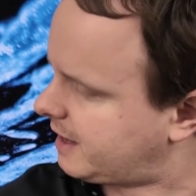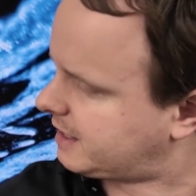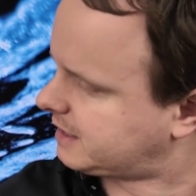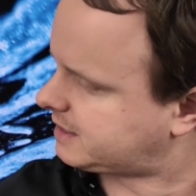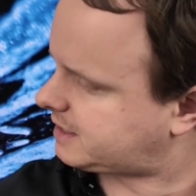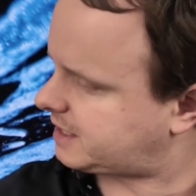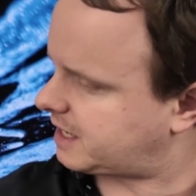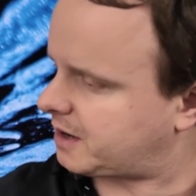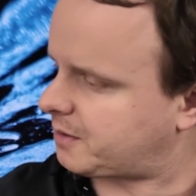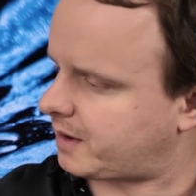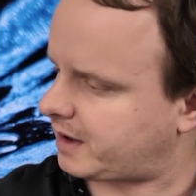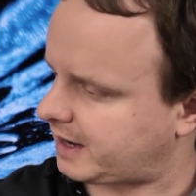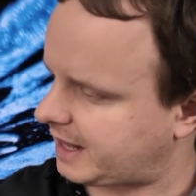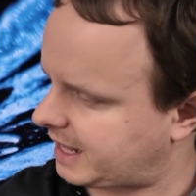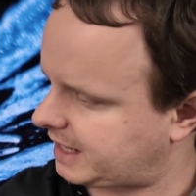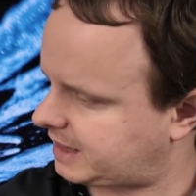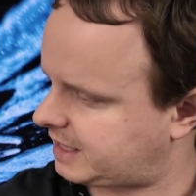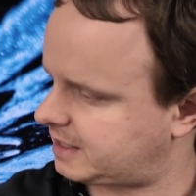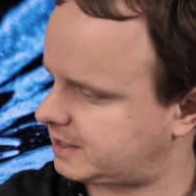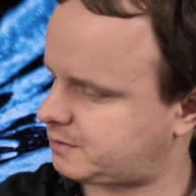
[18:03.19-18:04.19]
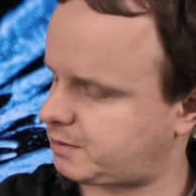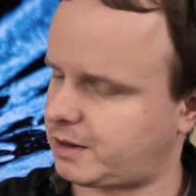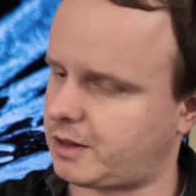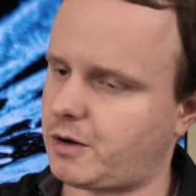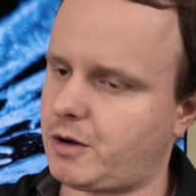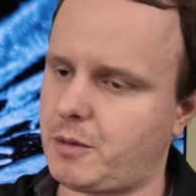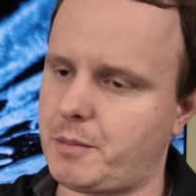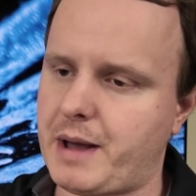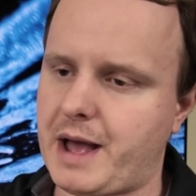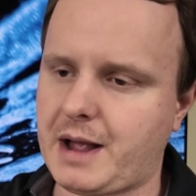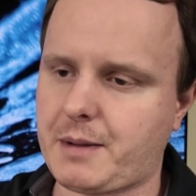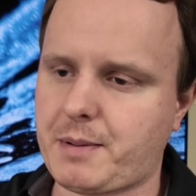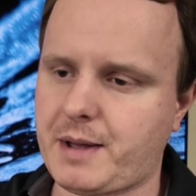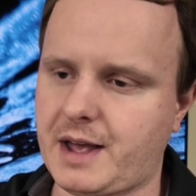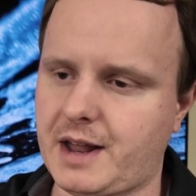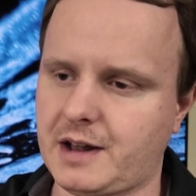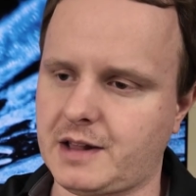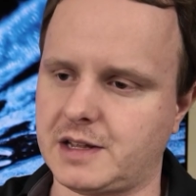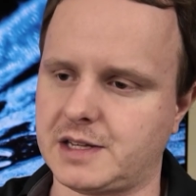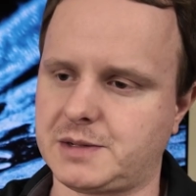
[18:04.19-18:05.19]
Seeing one like this where the whole back
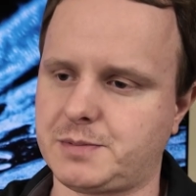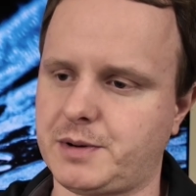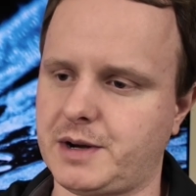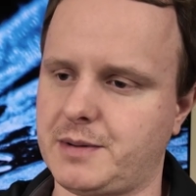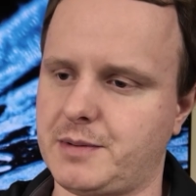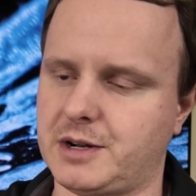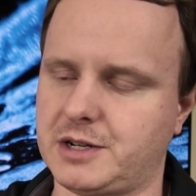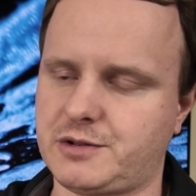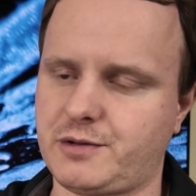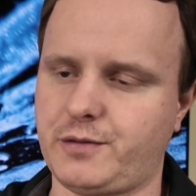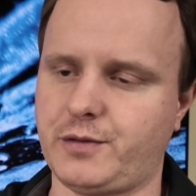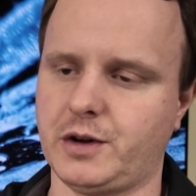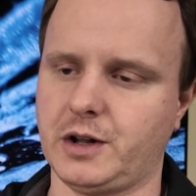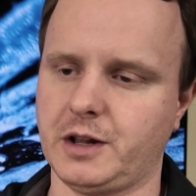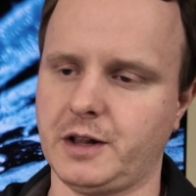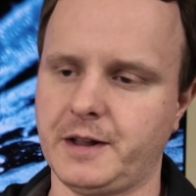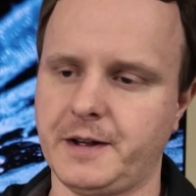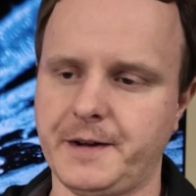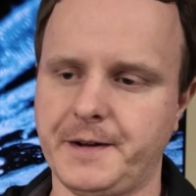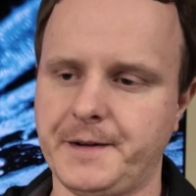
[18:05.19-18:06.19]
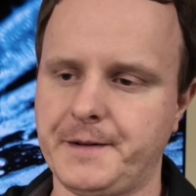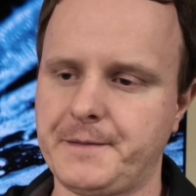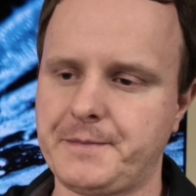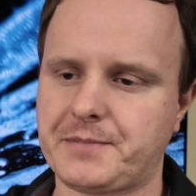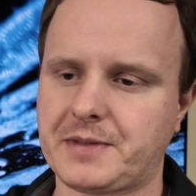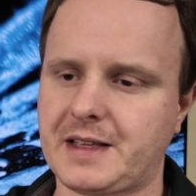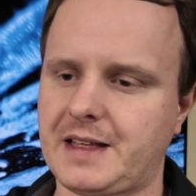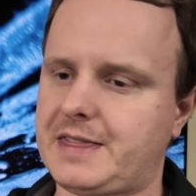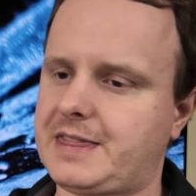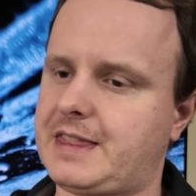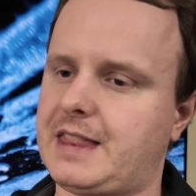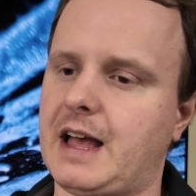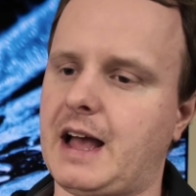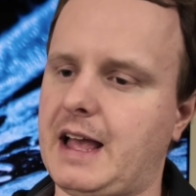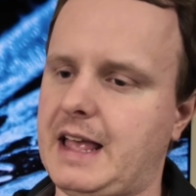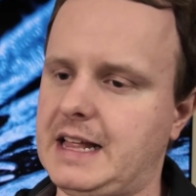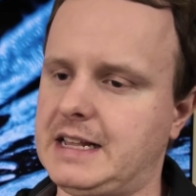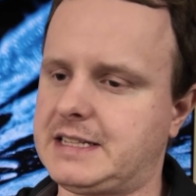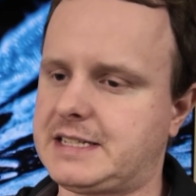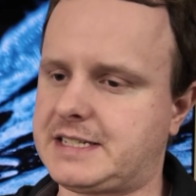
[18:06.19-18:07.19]
panel is pretty much full,
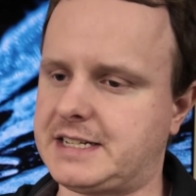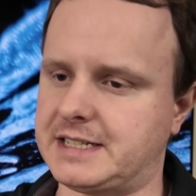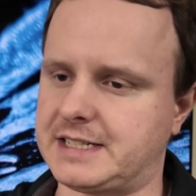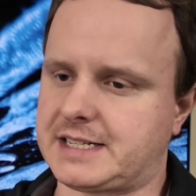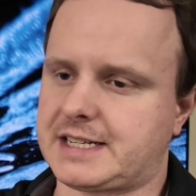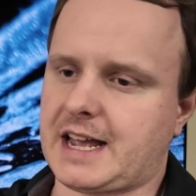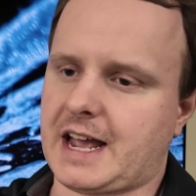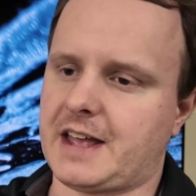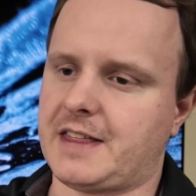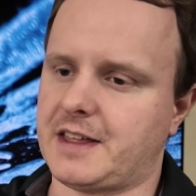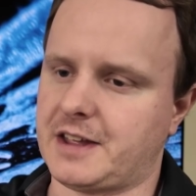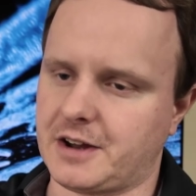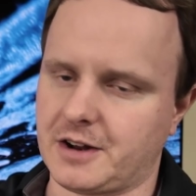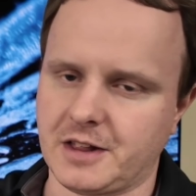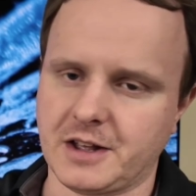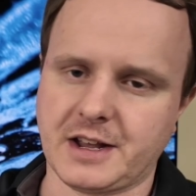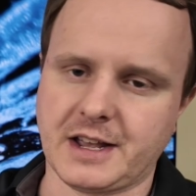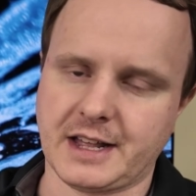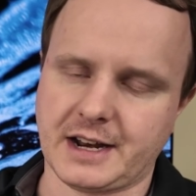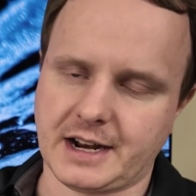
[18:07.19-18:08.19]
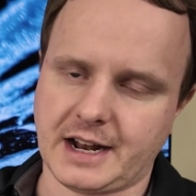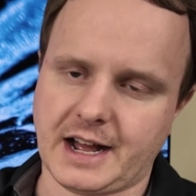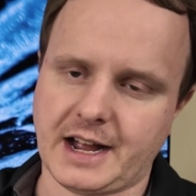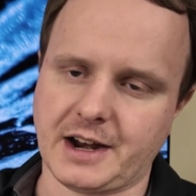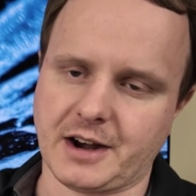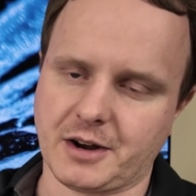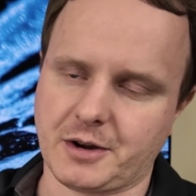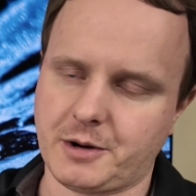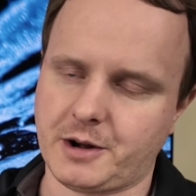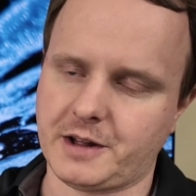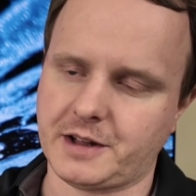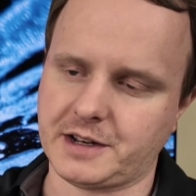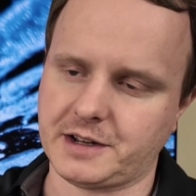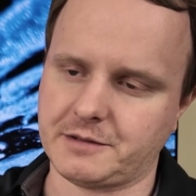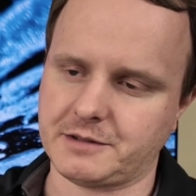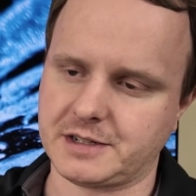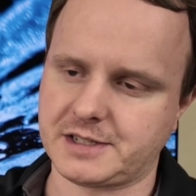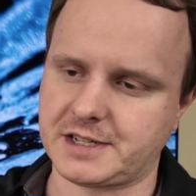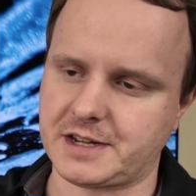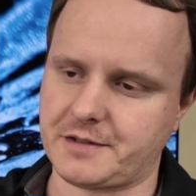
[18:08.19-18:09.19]
instant sign that you're looking at a higher quality
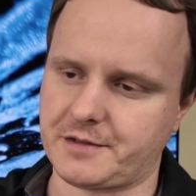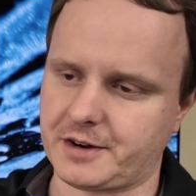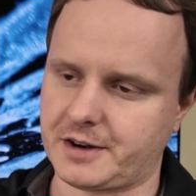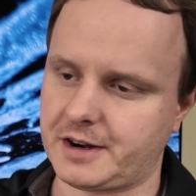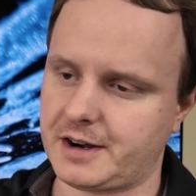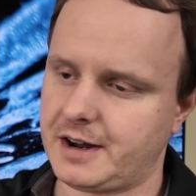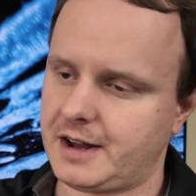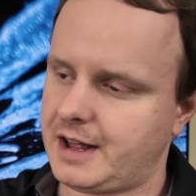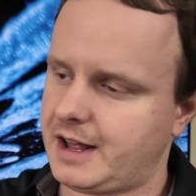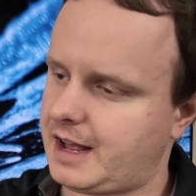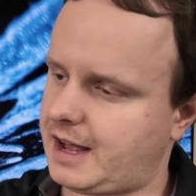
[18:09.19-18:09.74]
receiver.